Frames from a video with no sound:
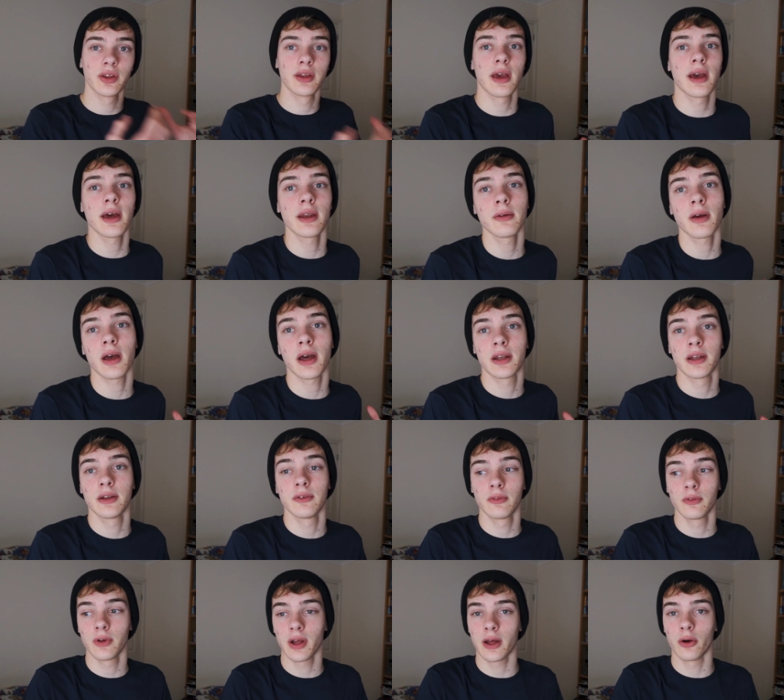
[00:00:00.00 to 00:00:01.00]
again
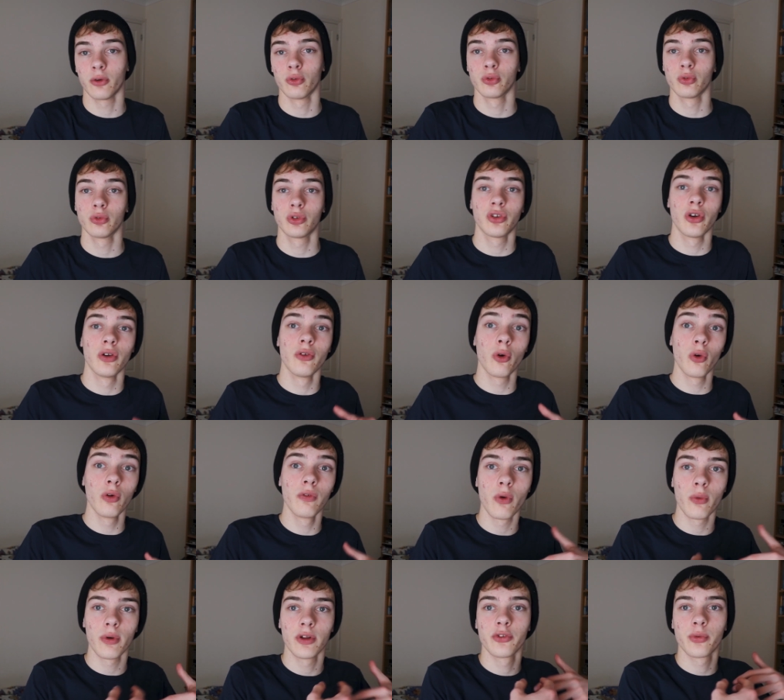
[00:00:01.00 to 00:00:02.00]
and it will do all
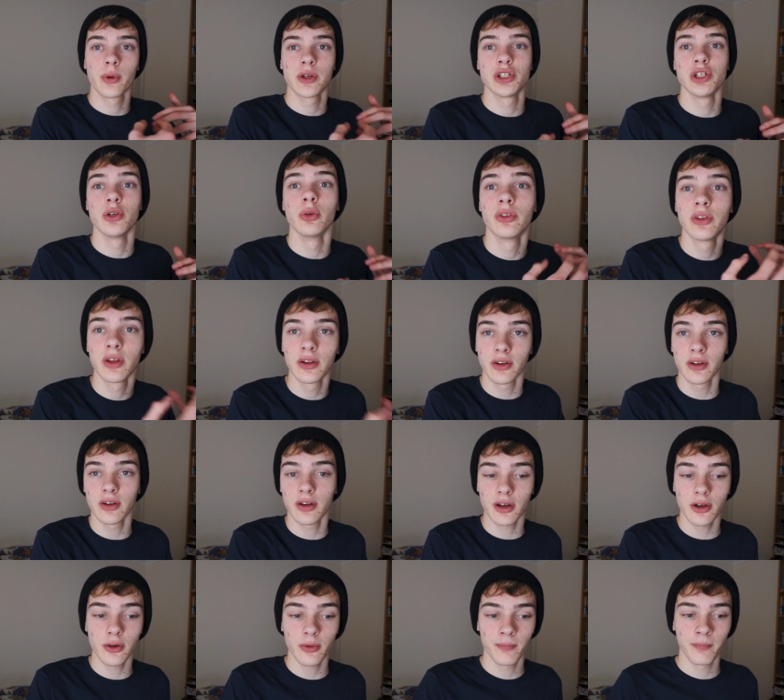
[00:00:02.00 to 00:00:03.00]
the ones which you didn't
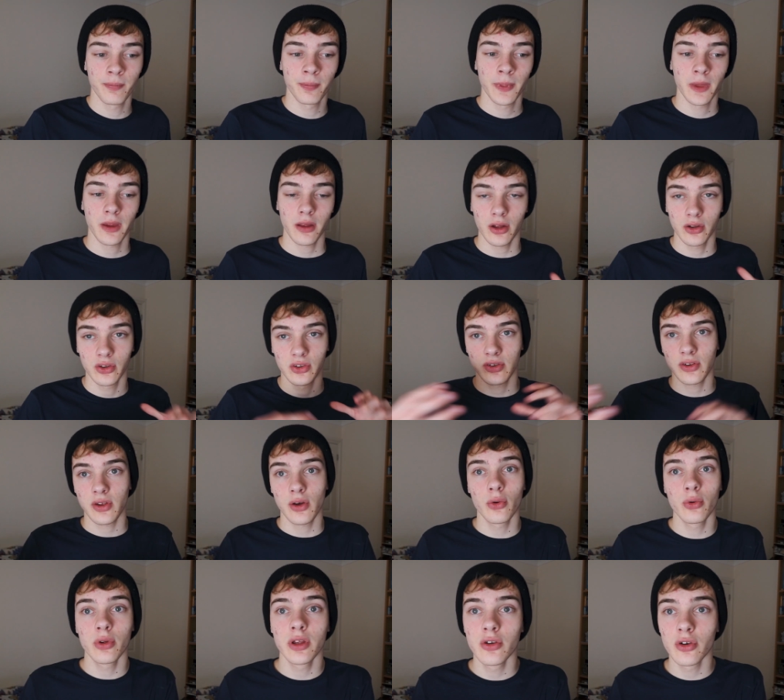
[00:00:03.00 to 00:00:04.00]
know
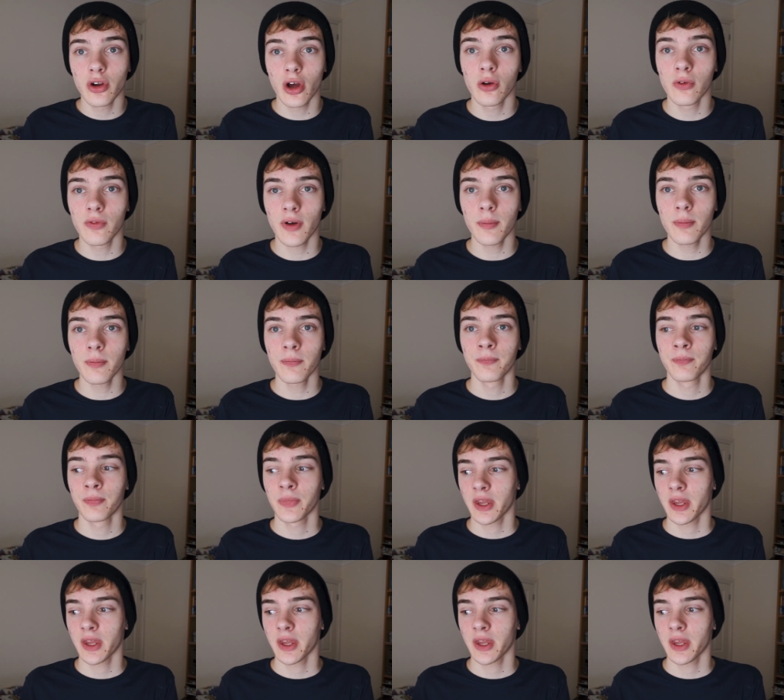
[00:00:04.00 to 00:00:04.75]
until you know them.